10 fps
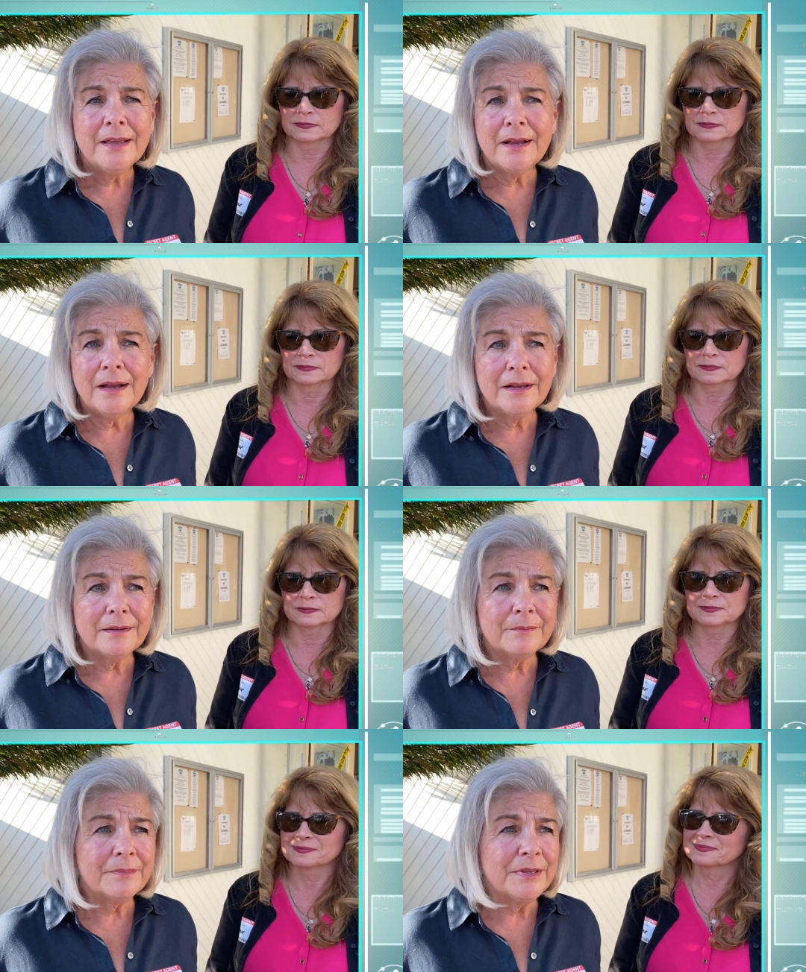
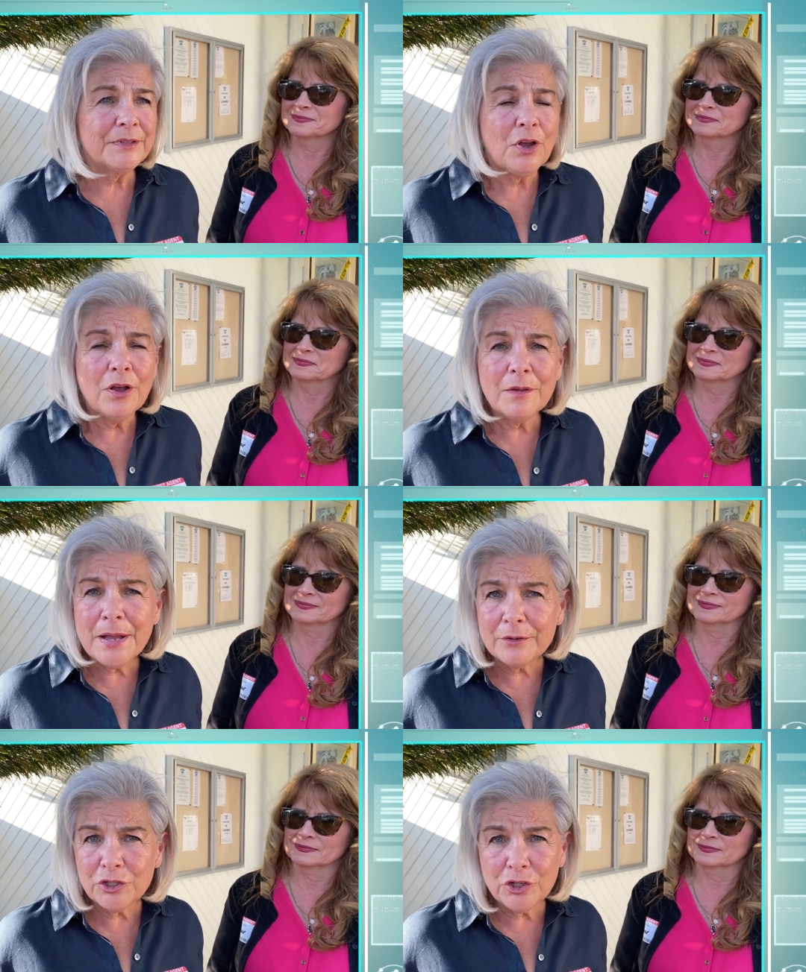Speaker 1: uh, it was all
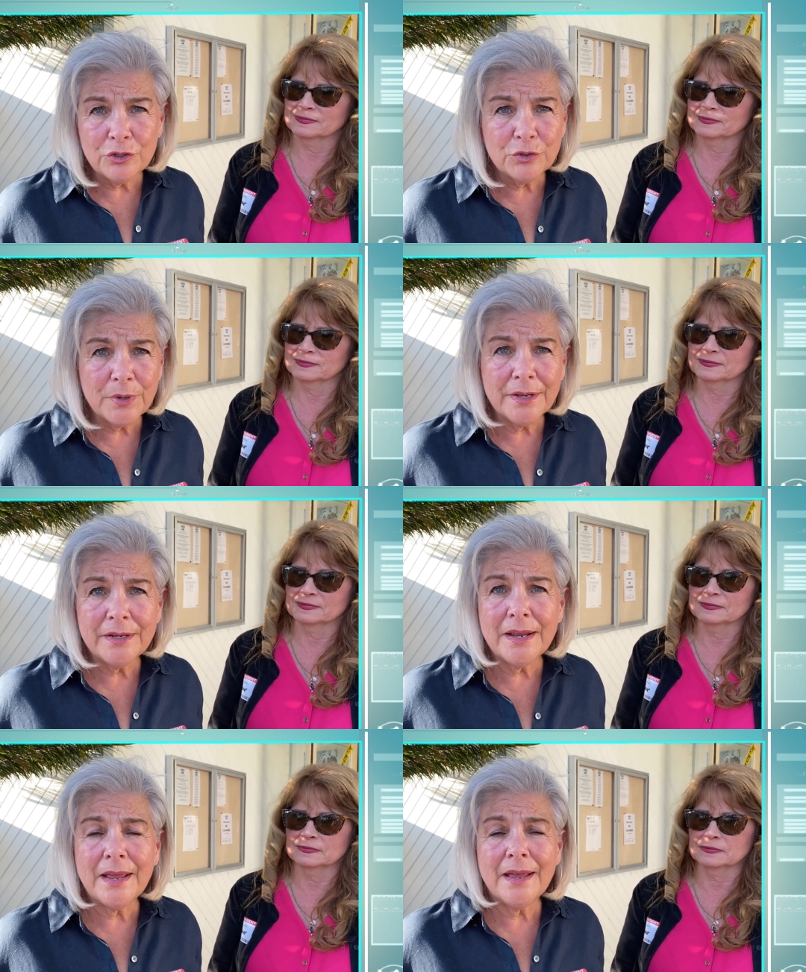about children
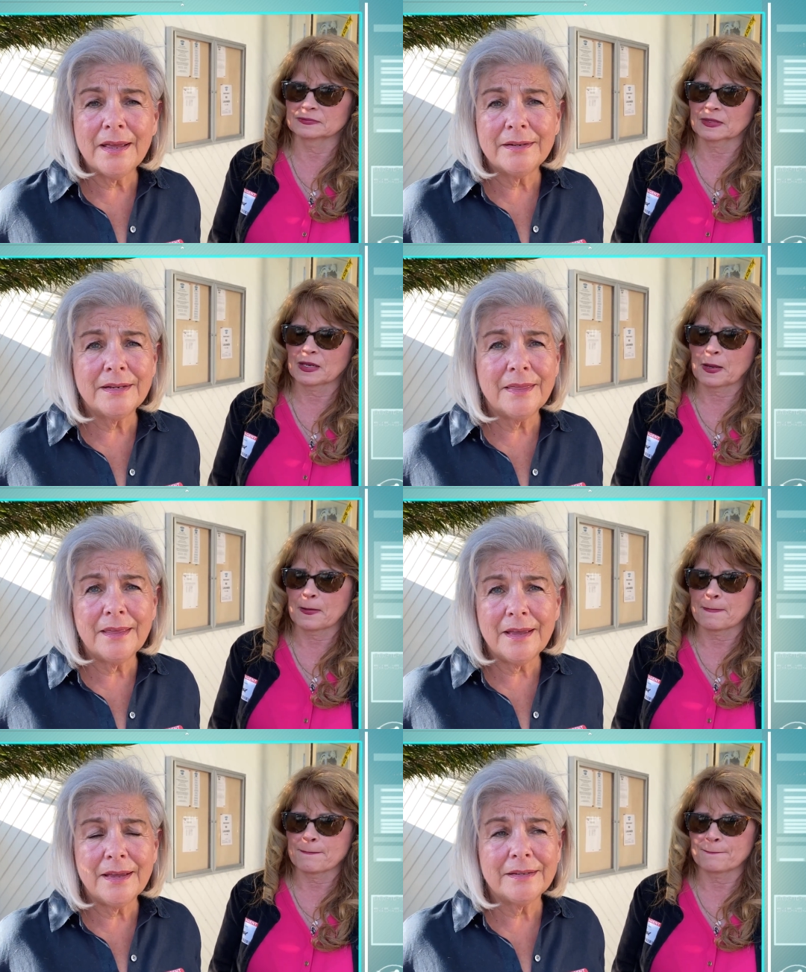and
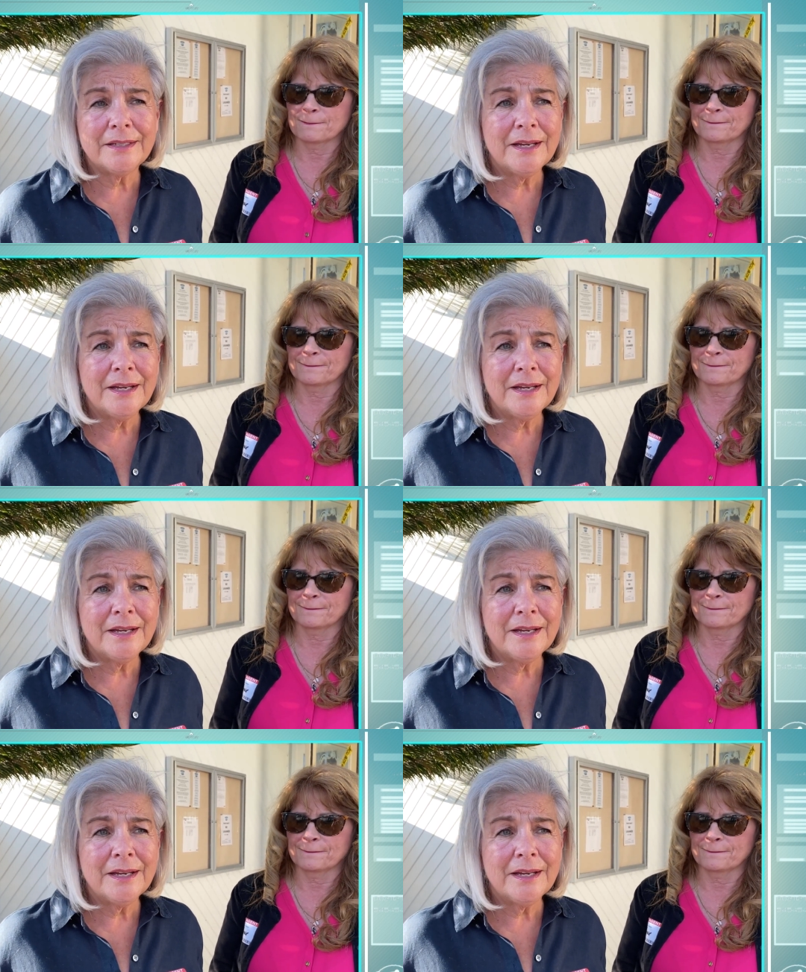that.